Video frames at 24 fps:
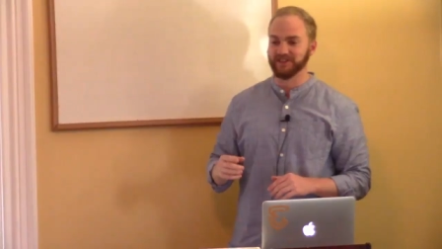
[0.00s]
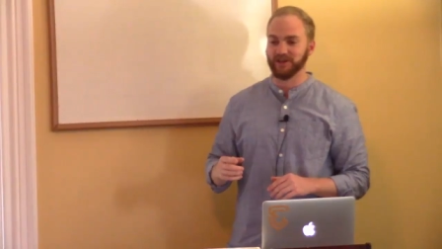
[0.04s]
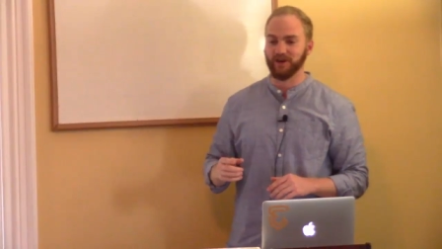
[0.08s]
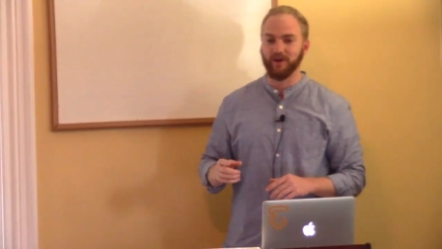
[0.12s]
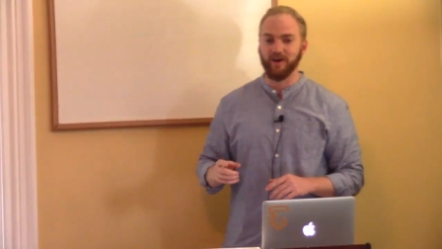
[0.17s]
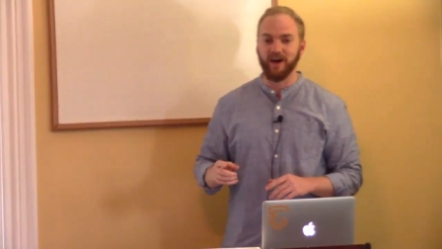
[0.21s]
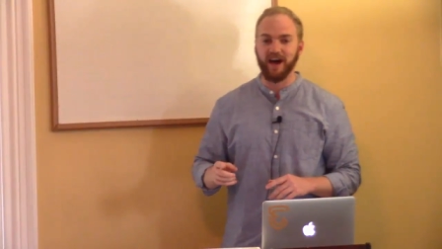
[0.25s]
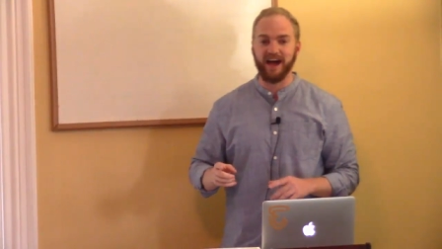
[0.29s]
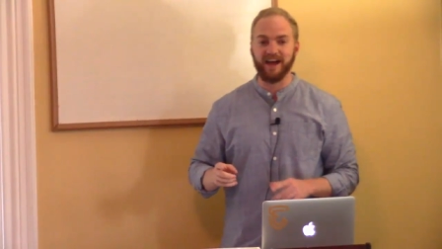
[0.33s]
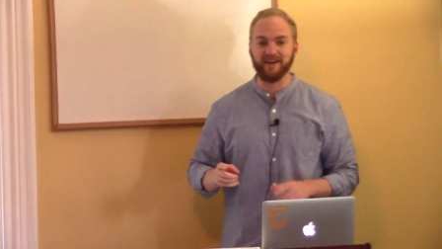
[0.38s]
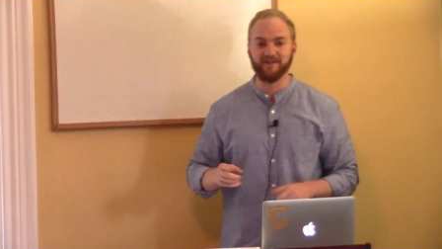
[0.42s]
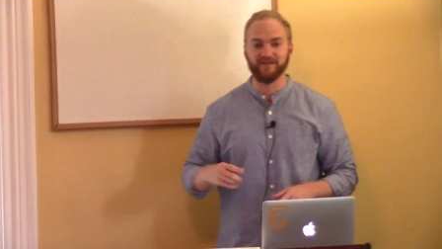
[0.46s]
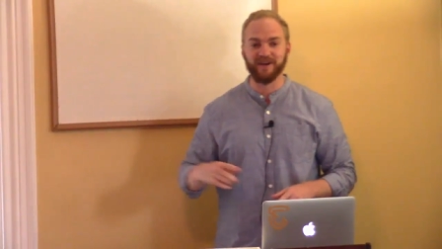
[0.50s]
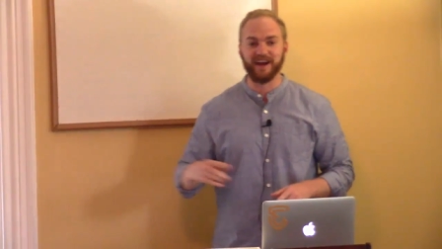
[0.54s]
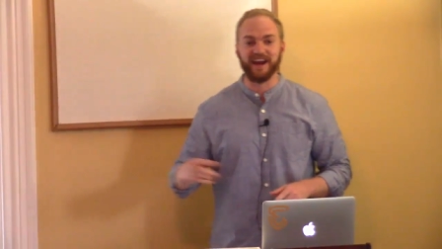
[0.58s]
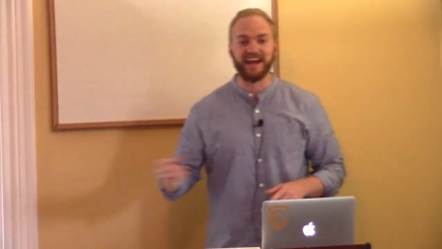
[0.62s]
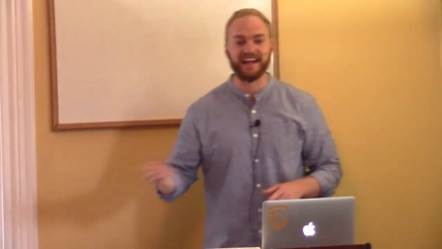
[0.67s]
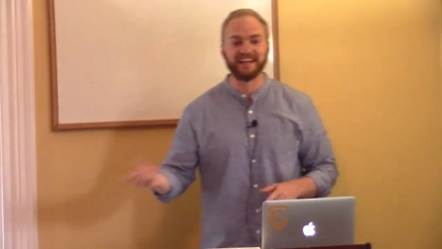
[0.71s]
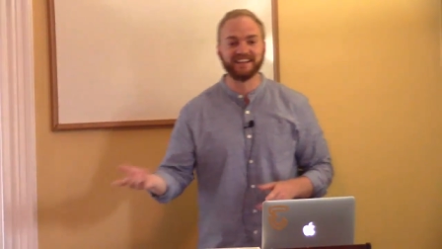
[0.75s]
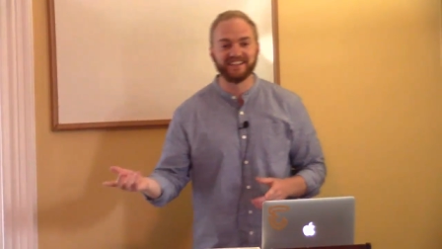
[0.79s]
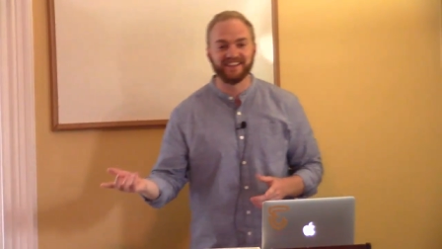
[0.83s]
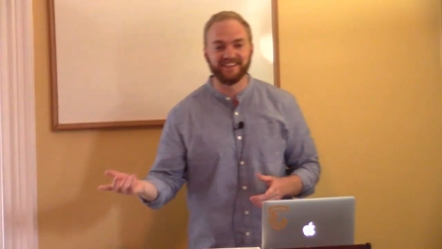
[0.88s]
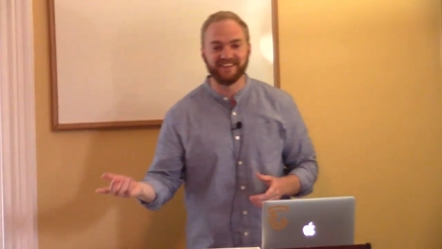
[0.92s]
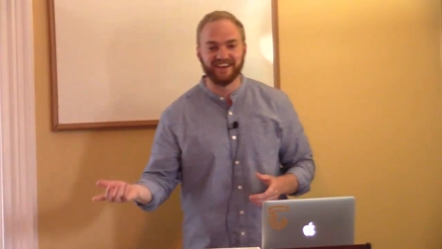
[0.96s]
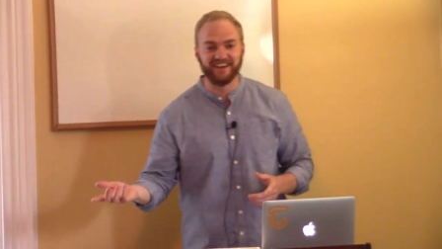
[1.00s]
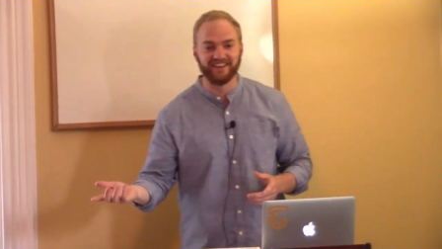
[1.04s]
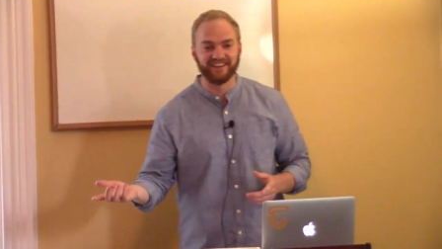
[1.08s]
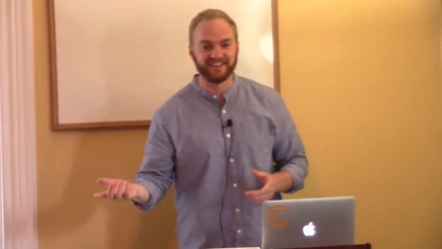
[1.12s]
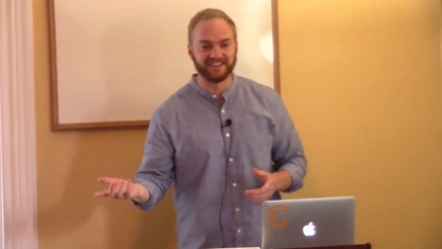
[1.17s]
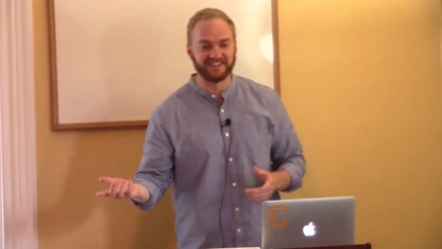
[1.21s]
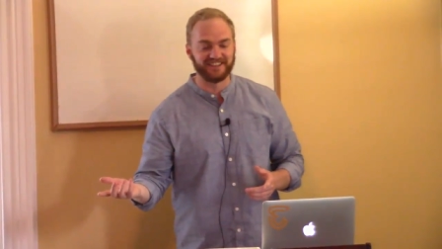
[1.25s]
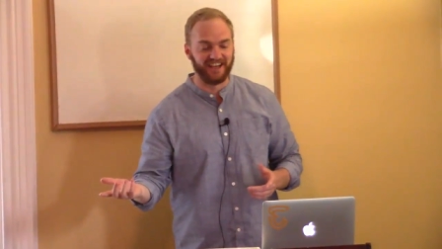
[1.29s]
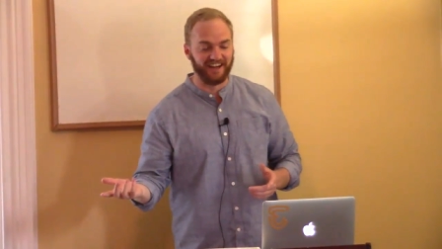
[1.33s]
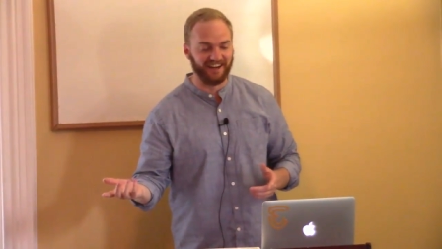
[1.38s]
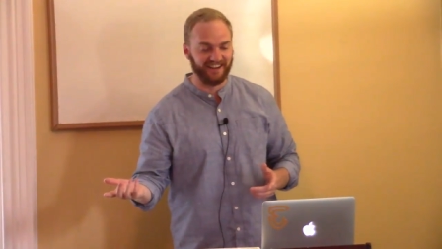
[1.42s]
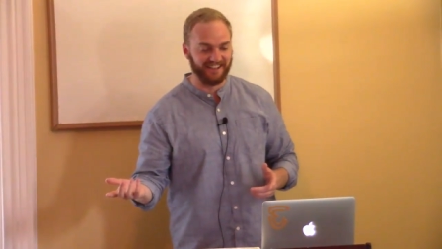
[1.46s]
So I ran to the other
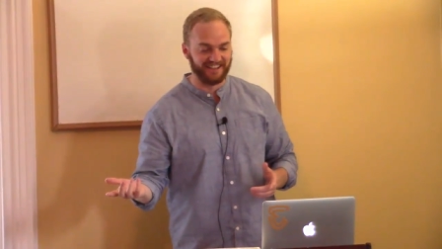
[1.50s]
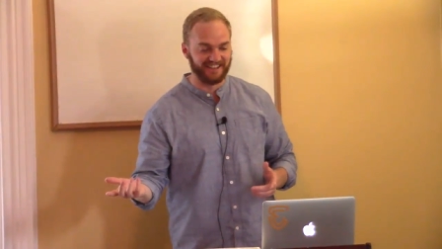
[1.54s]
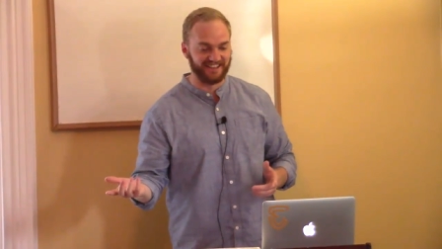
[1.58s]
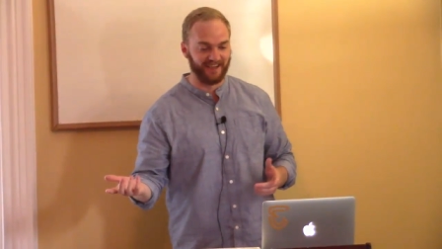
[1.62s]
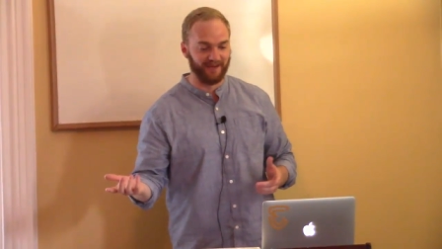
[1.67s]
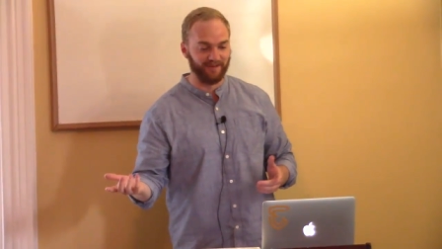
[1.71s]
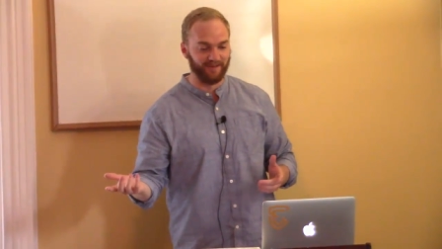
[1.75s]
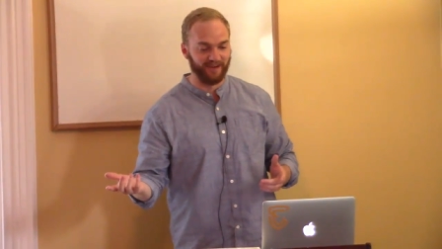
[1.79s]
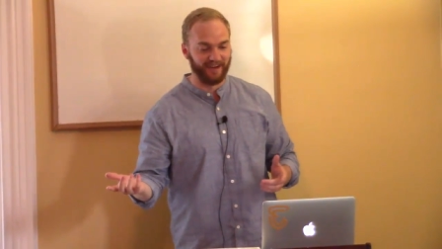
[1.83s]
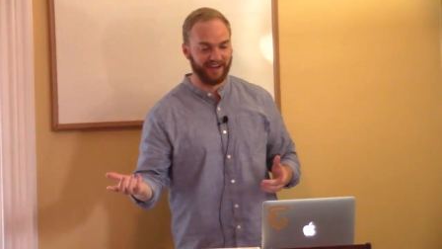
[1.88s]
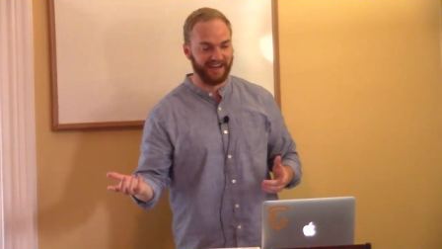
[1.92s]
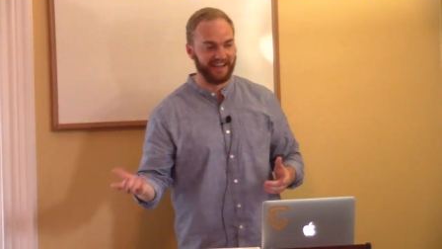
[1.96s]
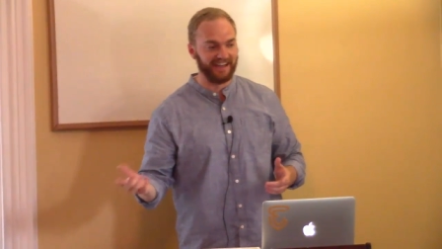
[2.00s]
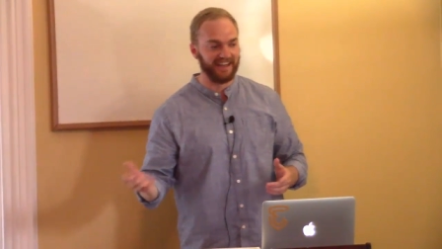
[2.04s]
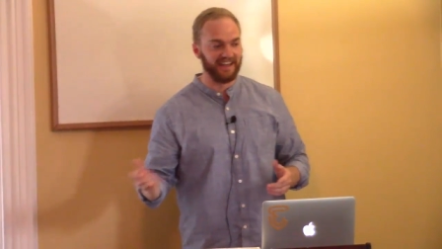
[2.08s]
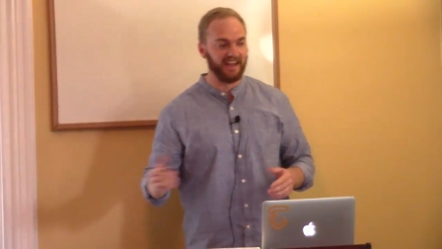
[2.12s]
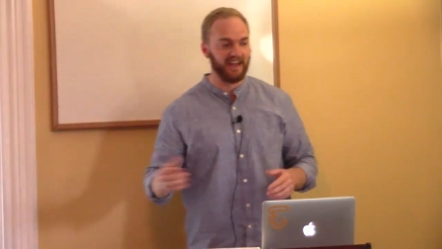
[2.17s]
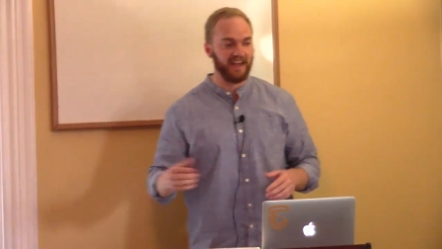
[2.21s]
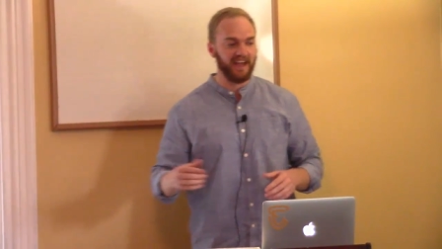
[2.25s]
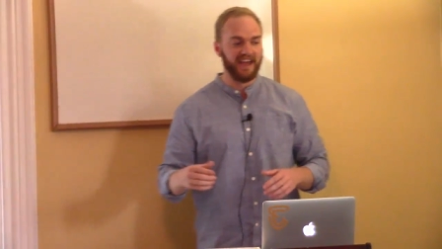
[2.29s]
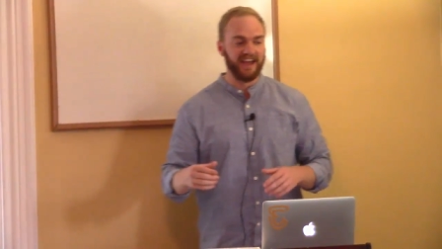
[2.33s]
side of the subway